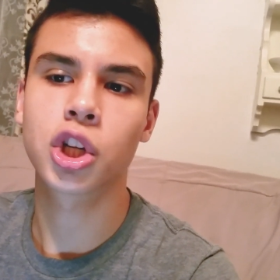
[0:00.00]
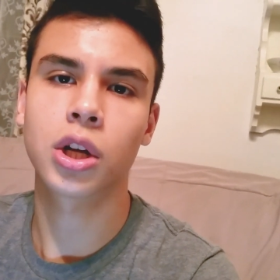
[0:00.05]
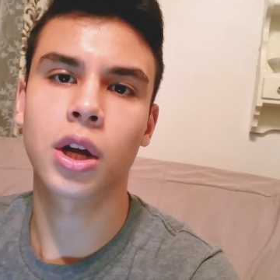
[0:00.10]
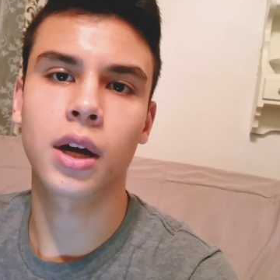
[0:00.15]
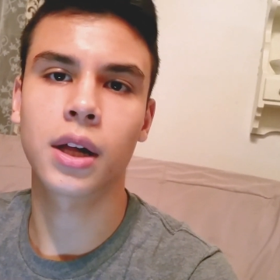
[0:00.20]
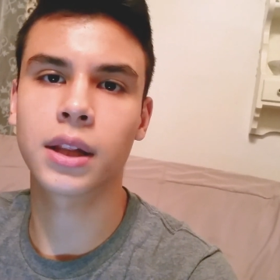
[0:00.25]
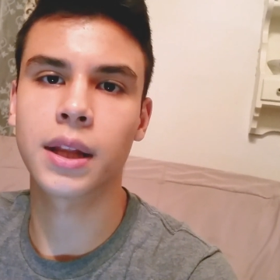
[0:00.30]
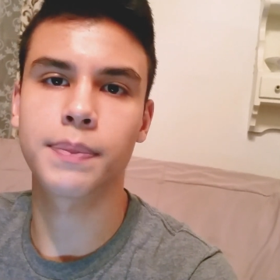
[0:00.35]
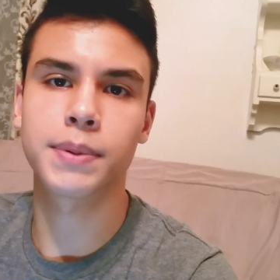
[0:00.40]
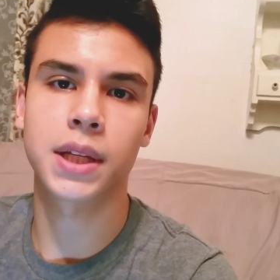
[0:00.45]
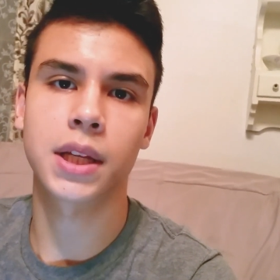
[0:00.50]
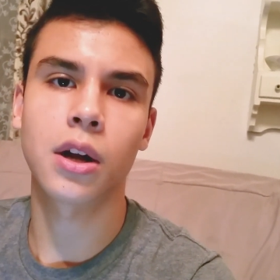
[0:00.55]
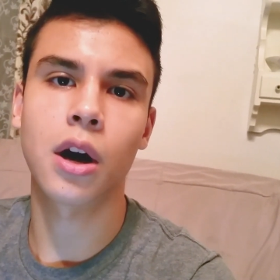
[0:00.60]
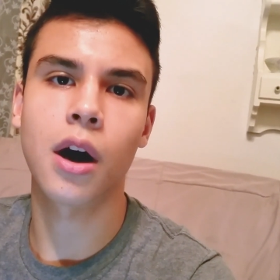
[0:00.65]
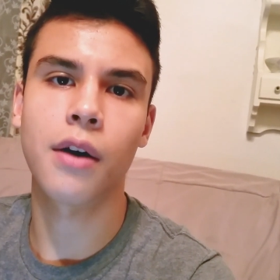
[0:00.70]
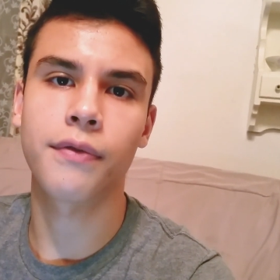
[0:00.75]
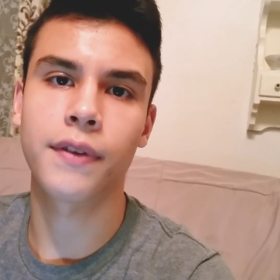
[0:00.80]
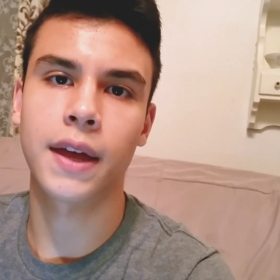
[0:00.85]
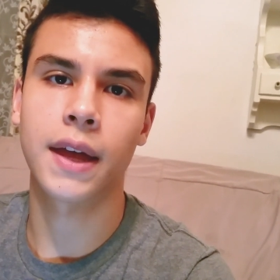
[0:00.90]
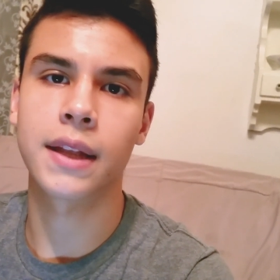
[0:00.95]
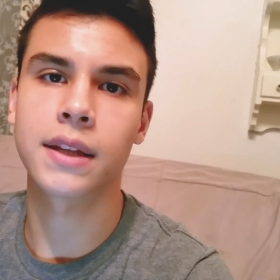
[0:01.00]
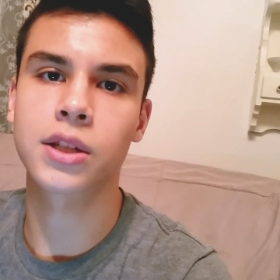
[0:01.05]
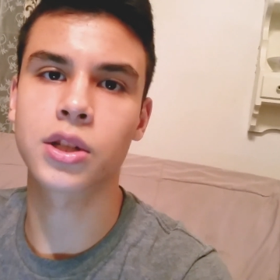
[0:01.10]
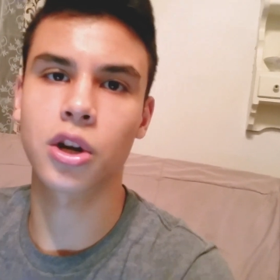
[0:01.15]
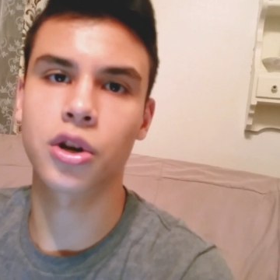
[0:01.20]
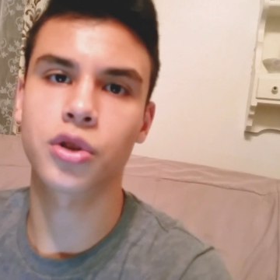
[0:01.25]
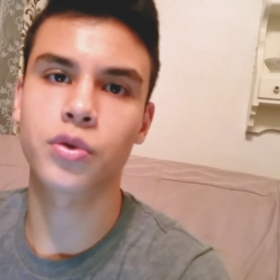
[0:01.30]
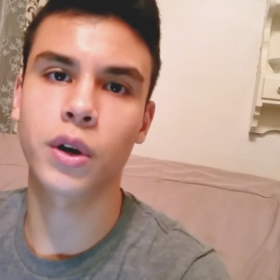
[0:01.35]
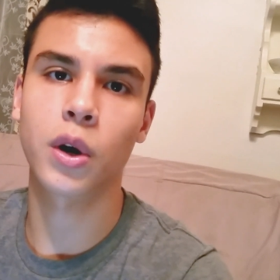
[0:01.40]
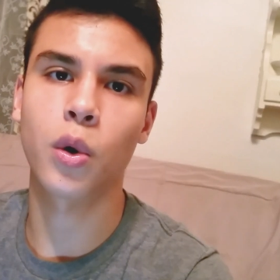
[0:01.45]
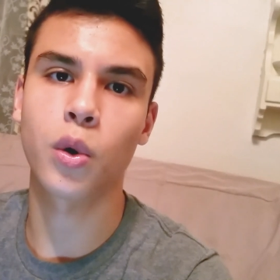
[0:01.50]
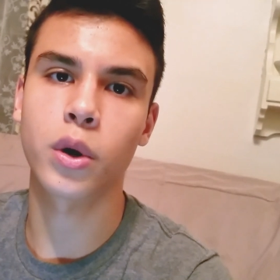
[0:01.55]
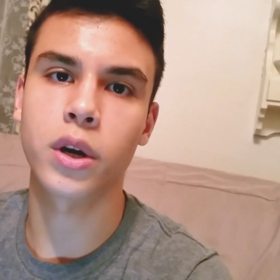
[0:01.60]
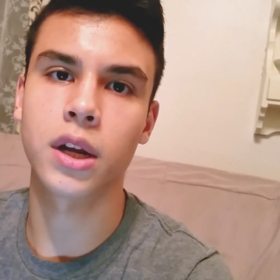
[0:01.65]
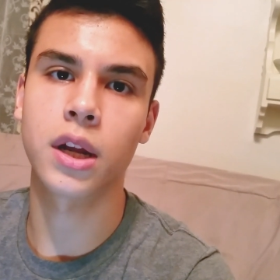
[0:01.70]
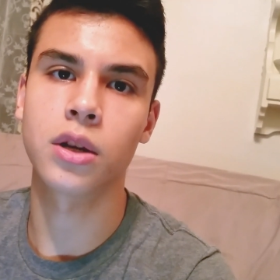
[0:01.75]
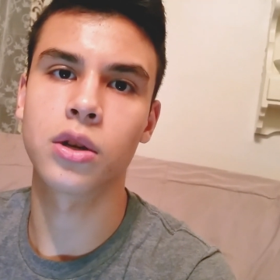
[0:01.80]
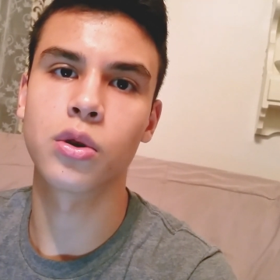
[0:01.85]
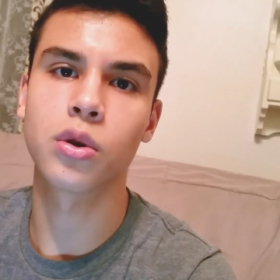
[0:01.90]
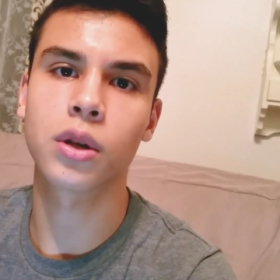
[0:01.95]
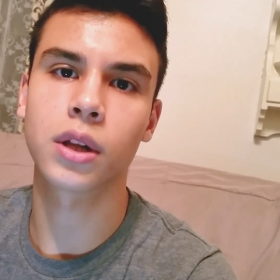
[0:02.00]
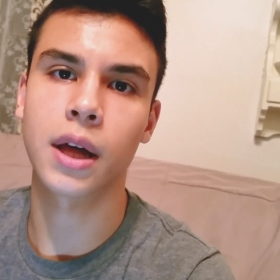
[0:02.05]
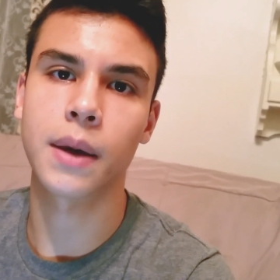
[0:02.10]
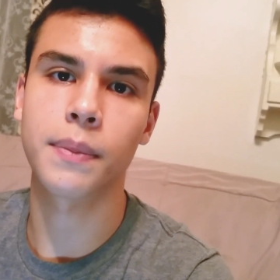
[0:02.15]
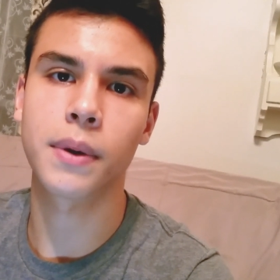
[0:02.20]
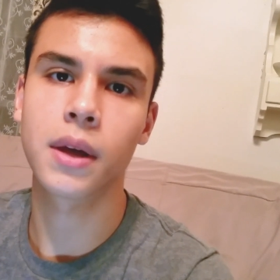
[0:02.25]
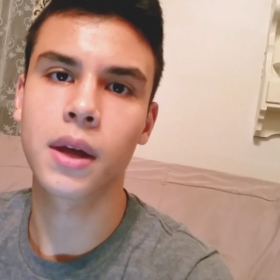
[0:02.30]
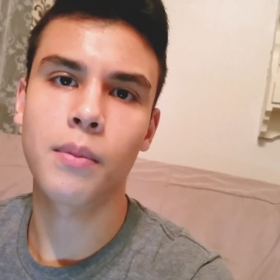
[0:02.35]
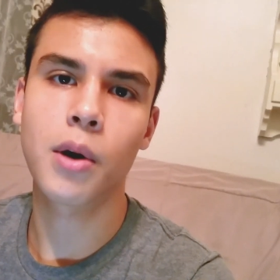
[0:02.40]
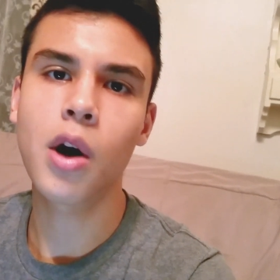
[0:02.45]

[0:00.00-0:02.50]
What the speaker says: clips it off and starts recording a new clip.